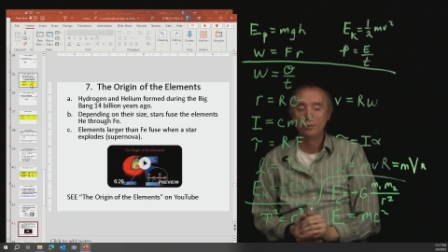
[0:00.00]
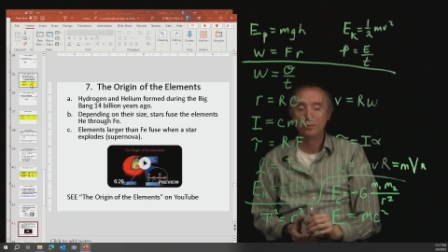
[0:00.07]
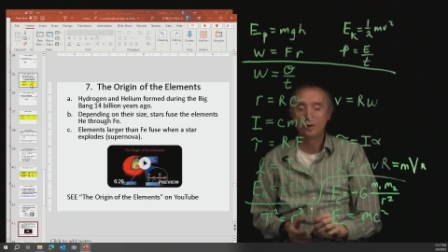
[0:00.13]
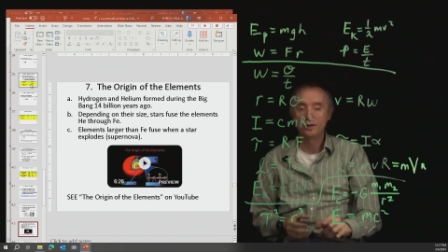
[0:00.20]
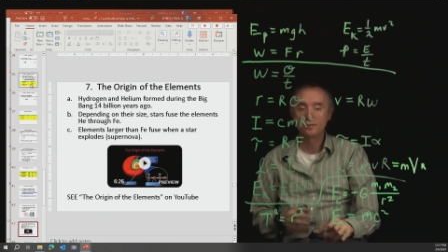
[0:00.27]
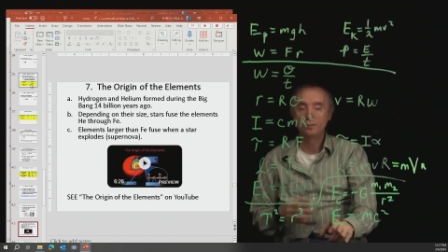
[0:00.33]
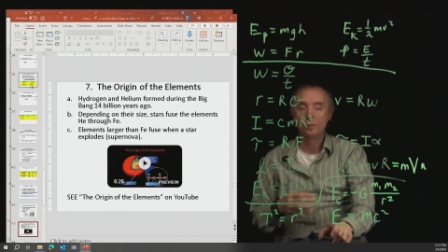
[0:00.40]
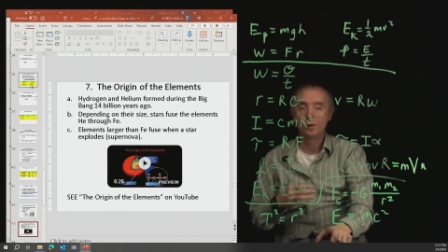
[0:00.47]

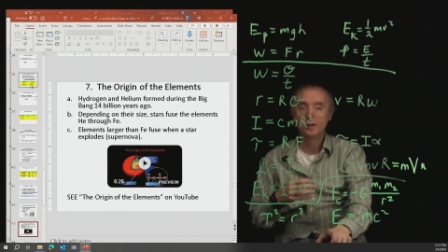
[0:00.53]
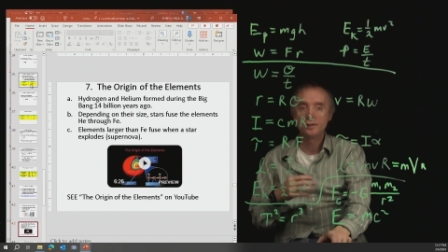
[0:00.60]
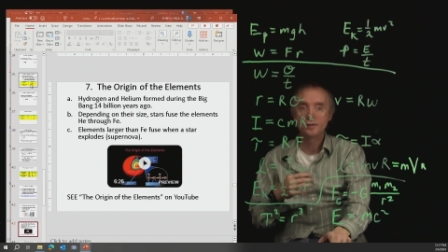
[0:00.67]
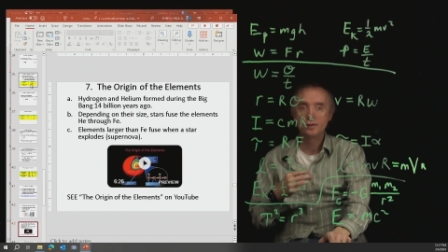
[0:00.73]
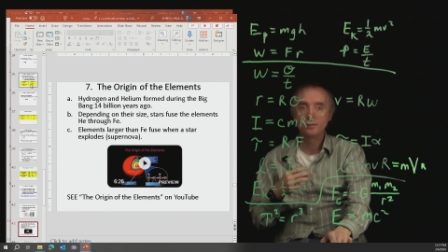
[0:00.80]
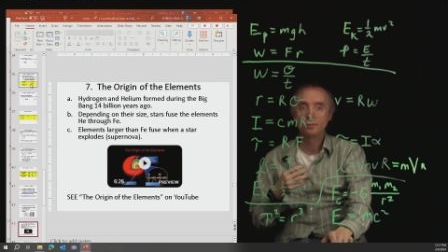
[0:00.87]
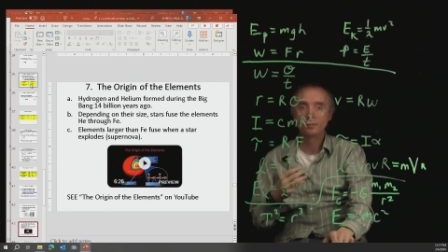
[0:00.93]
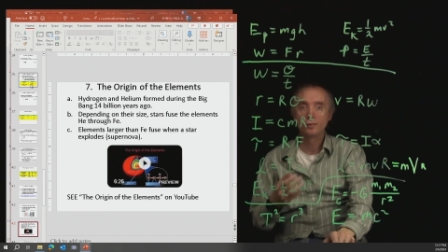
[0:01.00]
When,
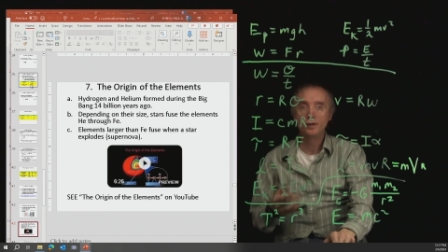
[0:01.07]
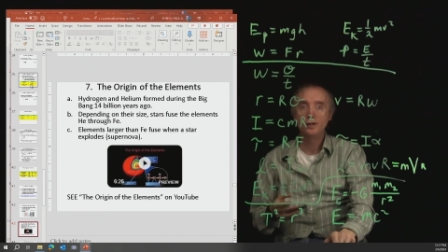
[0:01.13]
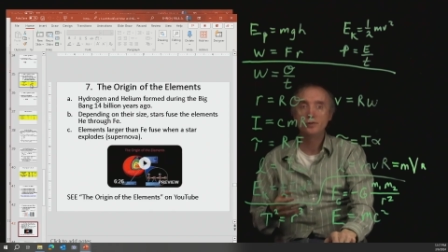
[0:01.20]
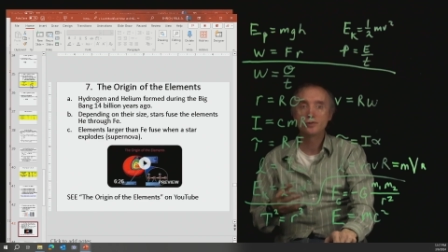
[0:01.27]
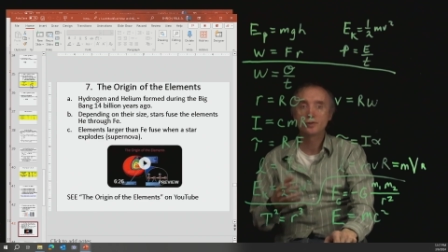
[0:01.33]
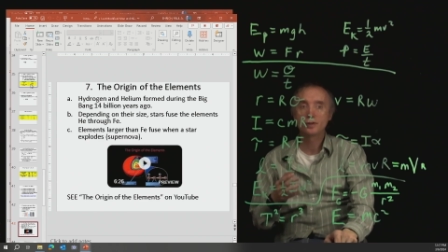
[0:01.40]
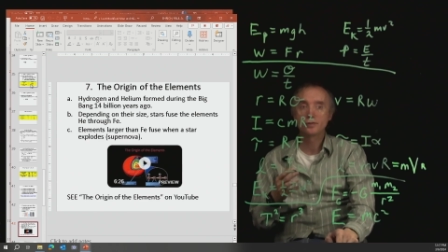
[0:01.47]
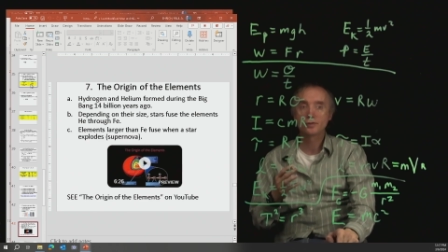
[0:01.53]
once it
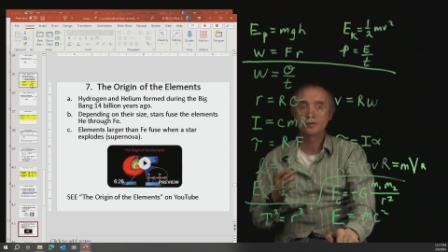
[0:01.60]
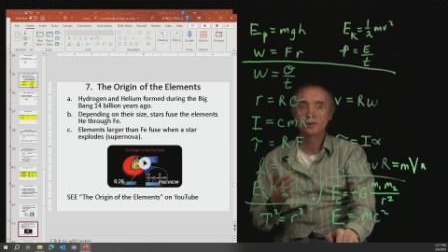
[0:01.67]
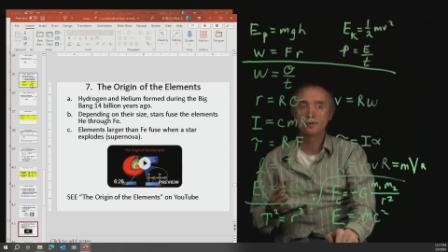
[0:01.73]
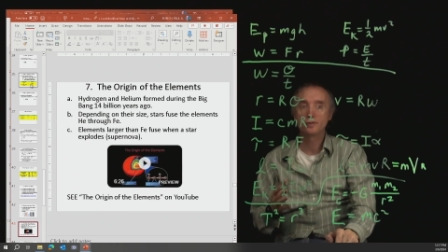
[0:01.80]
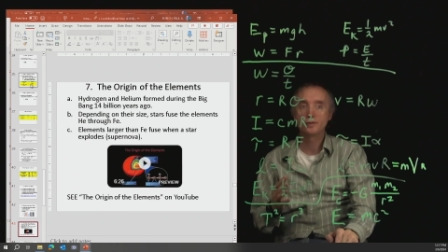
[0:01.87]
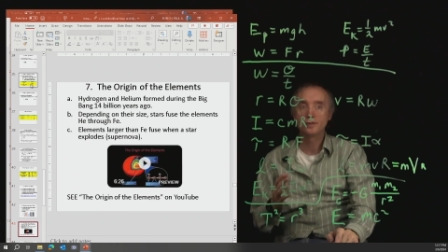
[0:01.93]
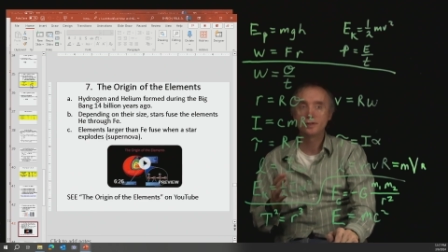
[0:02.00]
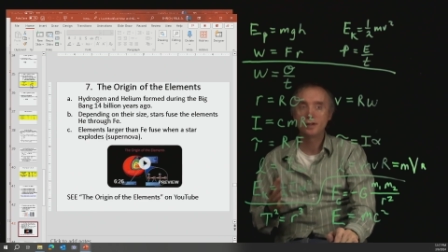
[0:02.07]
reached a
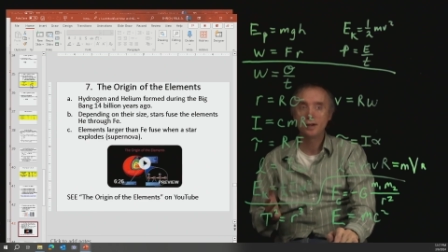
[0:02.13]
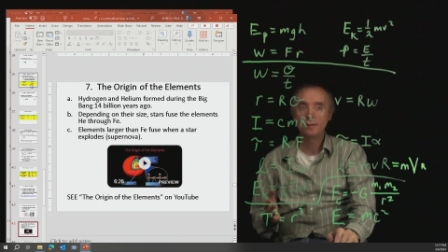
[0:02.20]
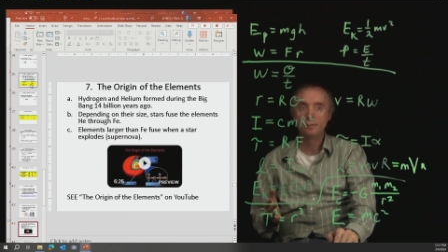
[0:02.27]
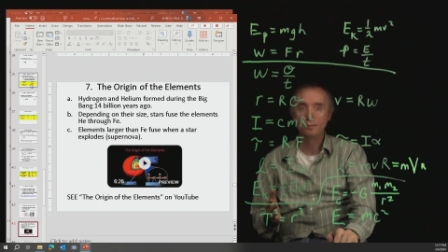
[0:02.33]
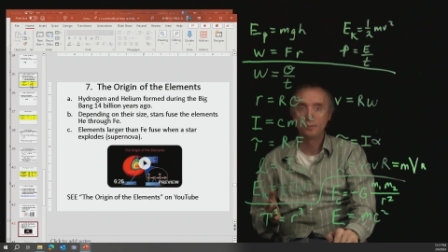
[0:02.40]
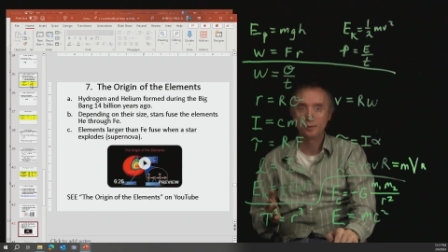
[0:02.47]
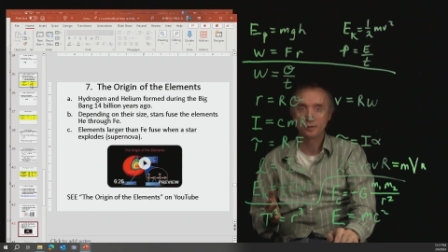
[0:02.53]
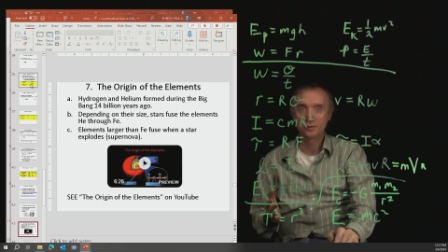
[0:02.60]
certain
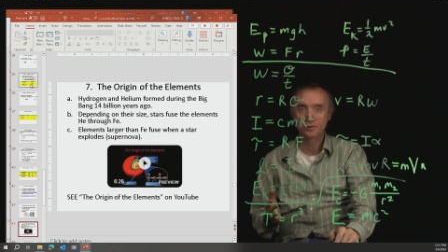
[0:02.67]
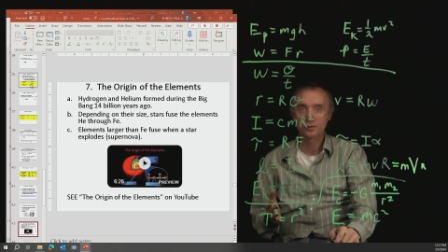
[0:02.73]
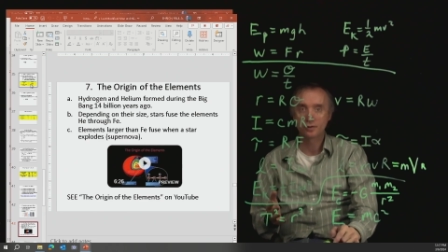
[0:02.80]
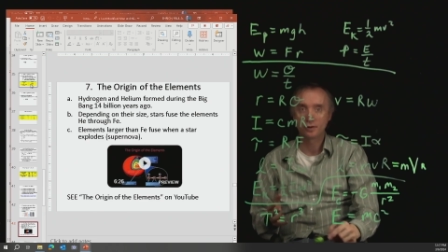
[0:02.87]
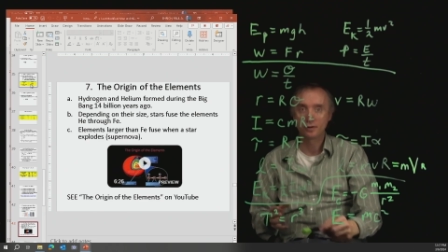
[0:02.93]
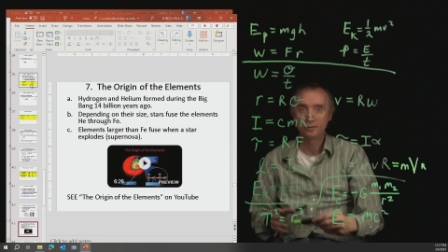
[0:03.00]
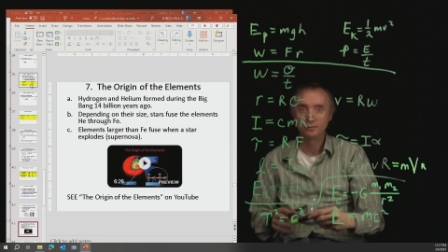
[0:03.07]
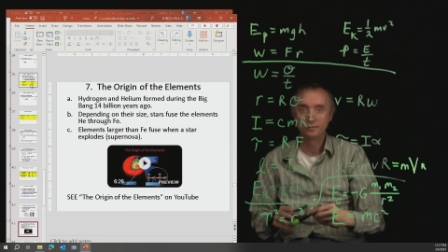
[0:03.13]

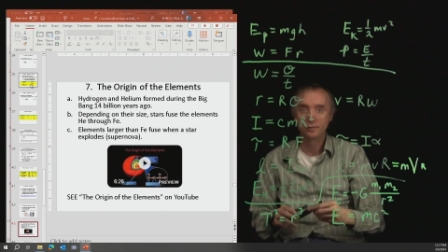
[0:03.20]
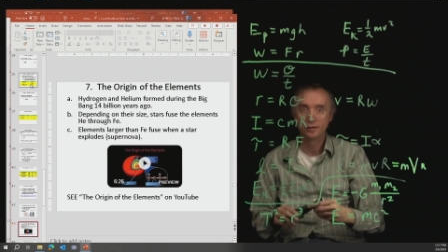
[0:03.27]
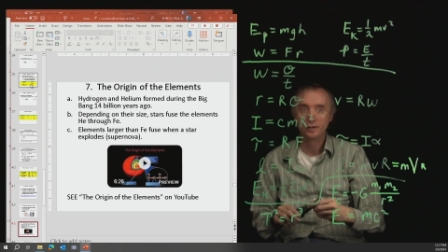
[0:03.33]
temperature,